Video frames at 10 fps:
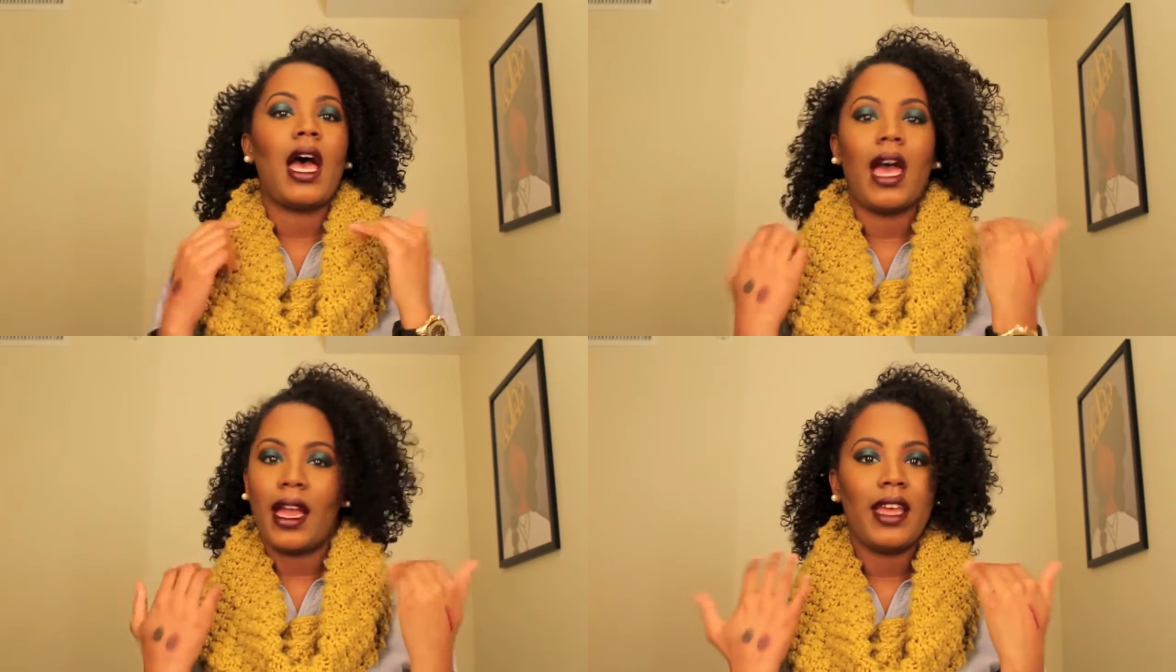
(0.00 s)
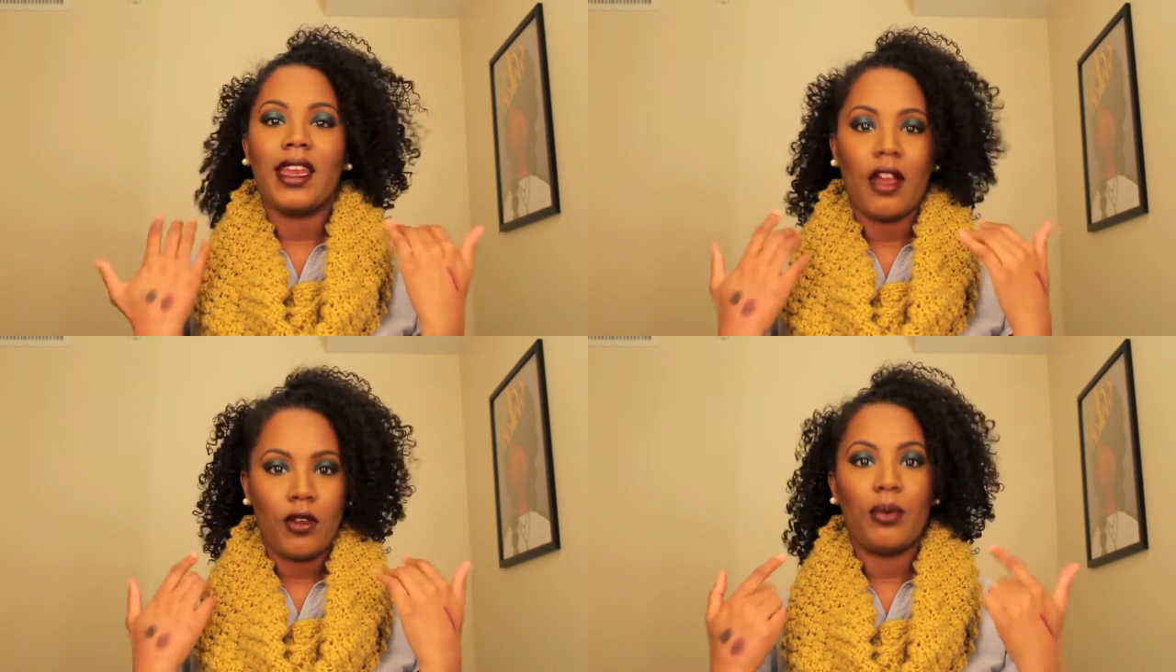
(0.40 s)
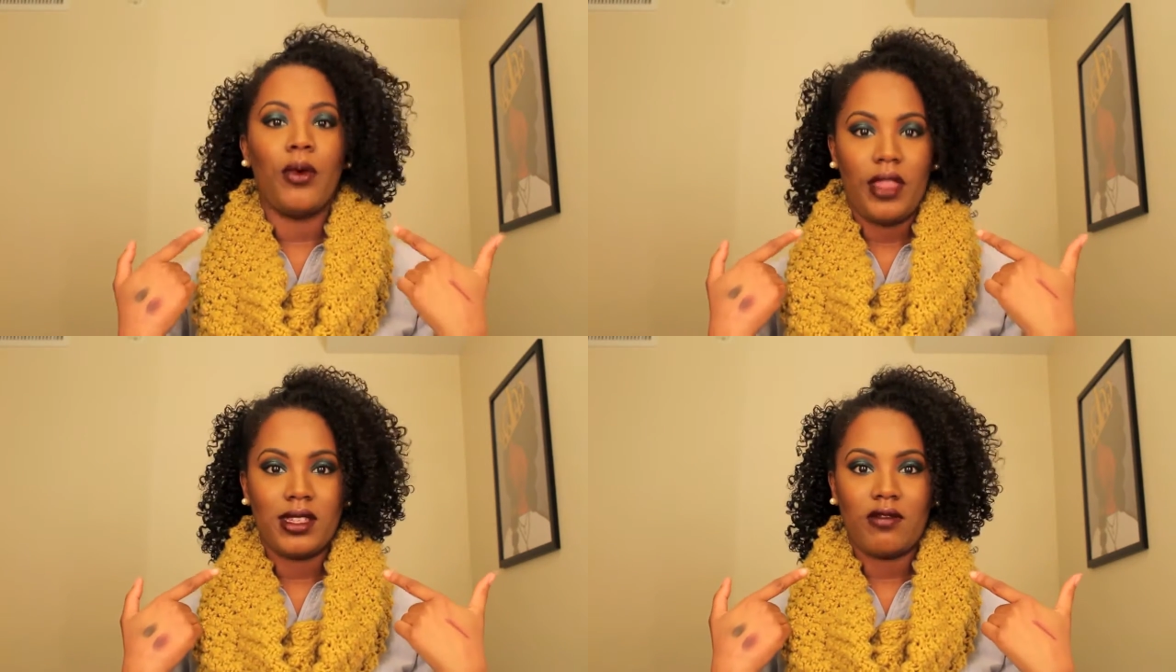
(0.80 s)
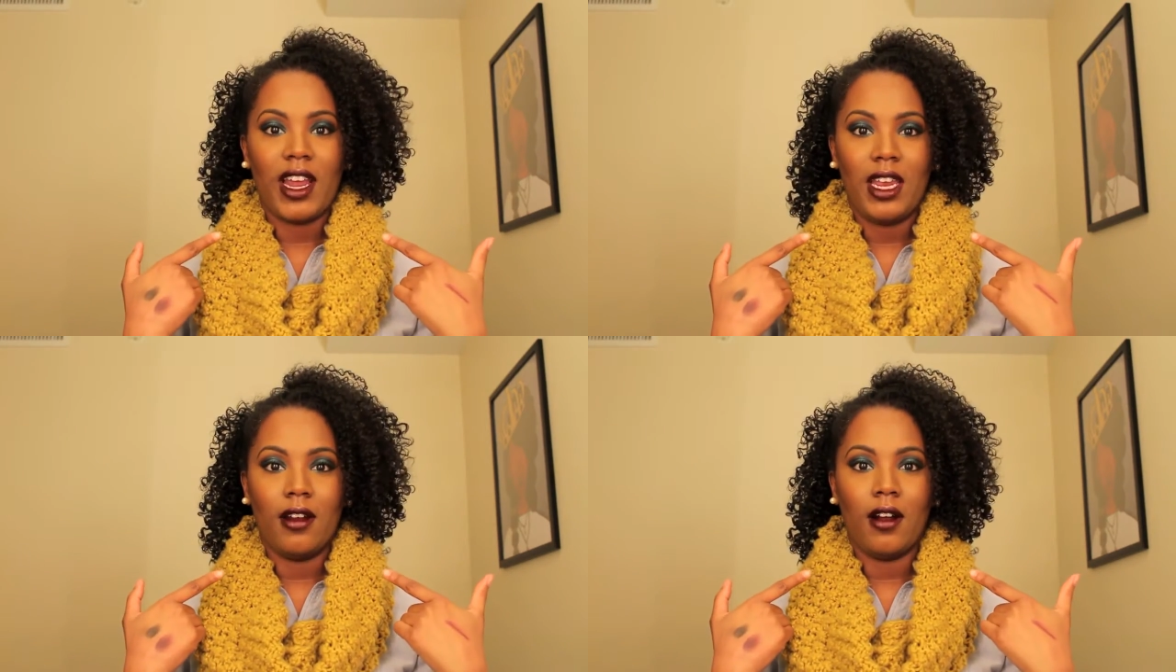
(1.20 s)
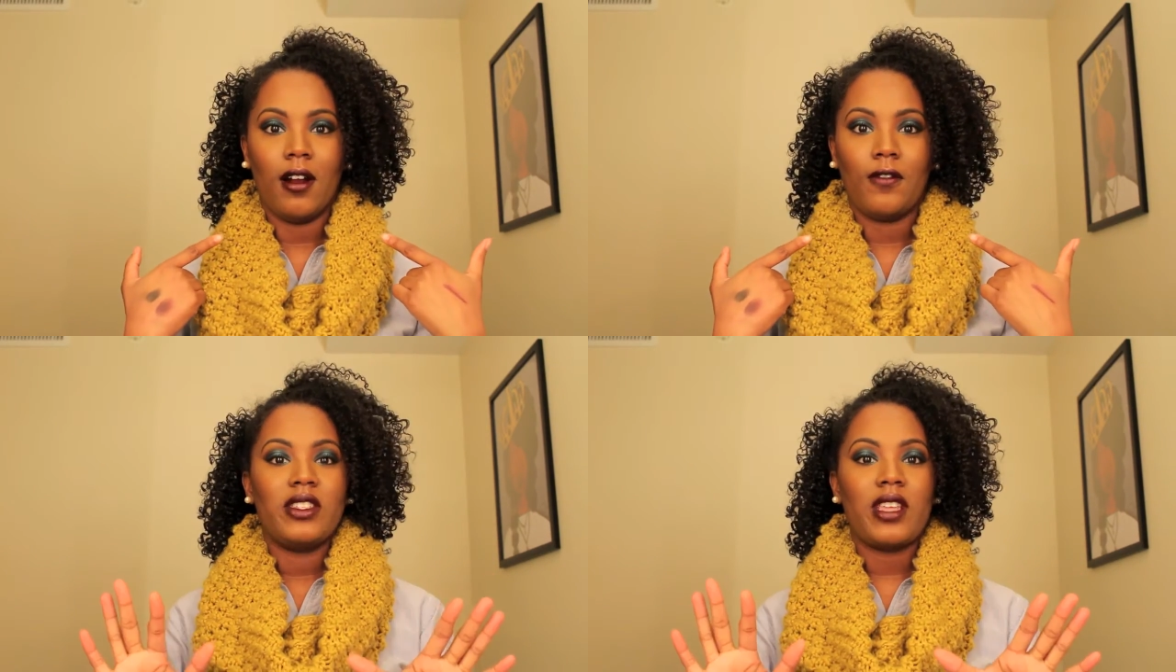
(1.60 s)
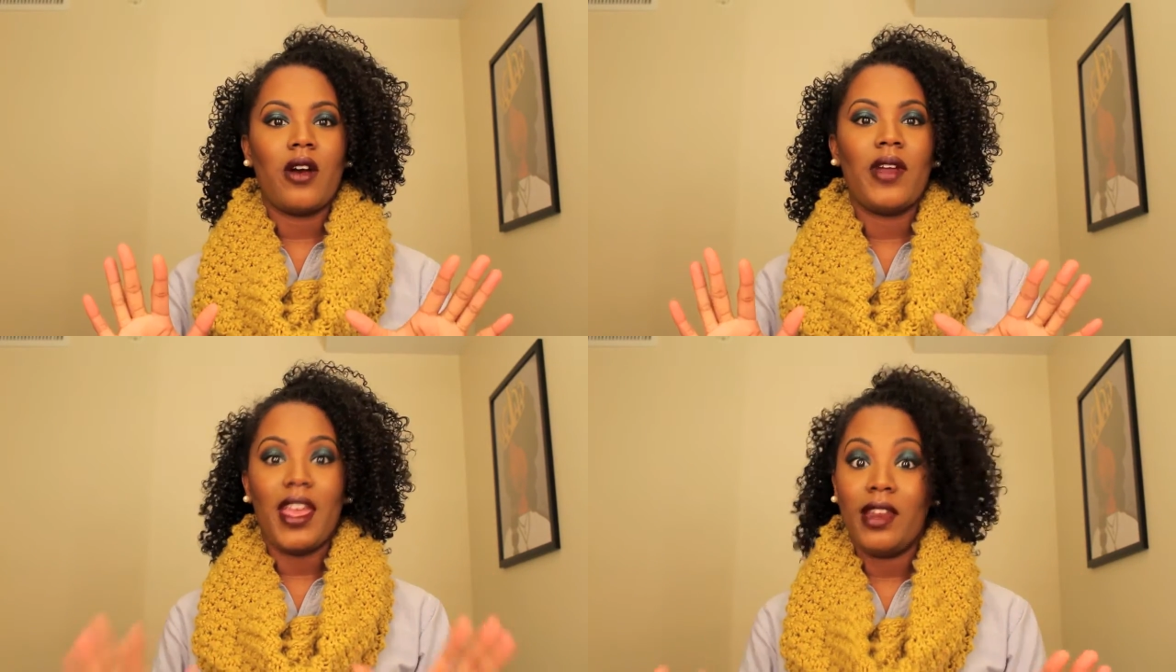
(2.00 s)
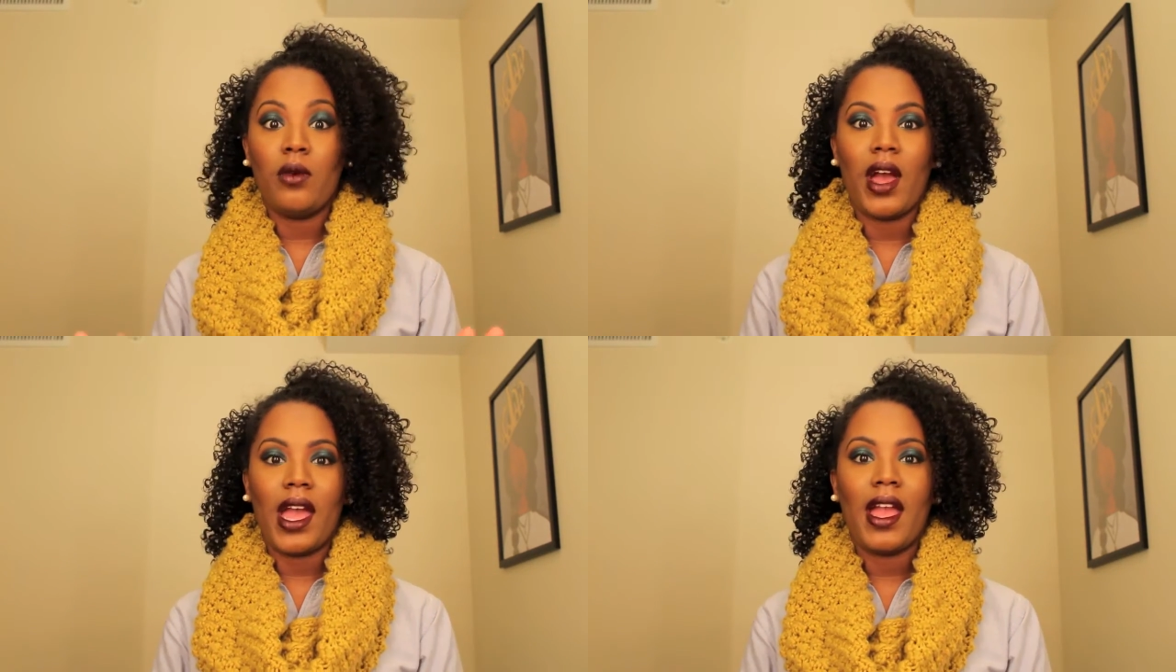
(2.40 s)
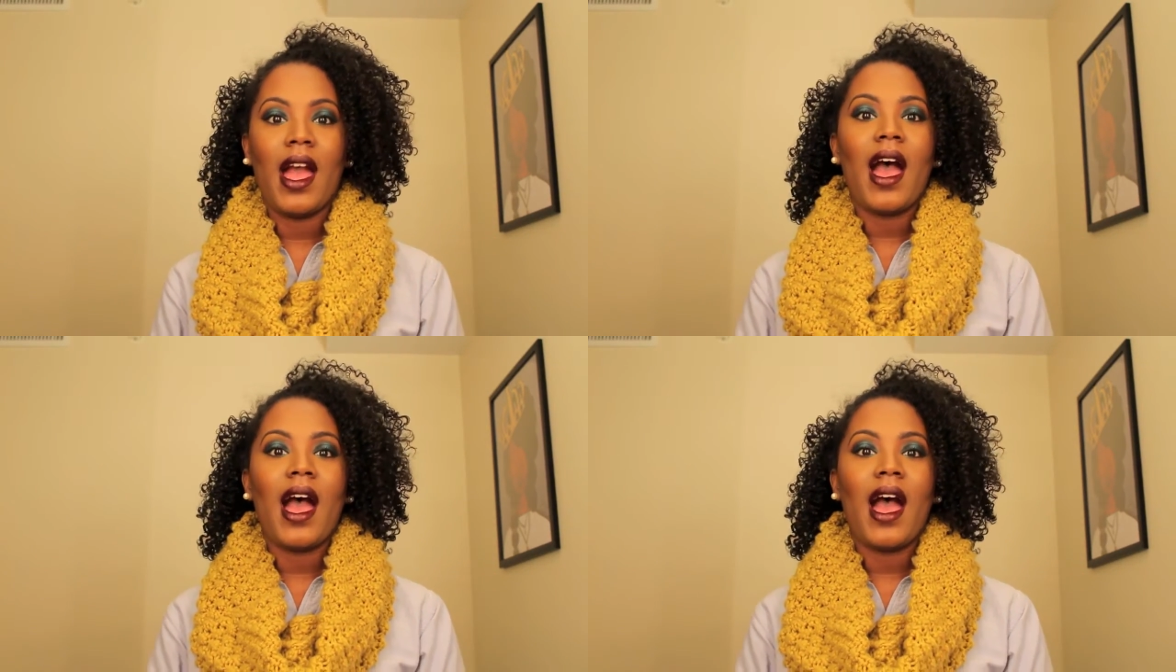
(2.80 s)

I could never pull this right here off. So anyway,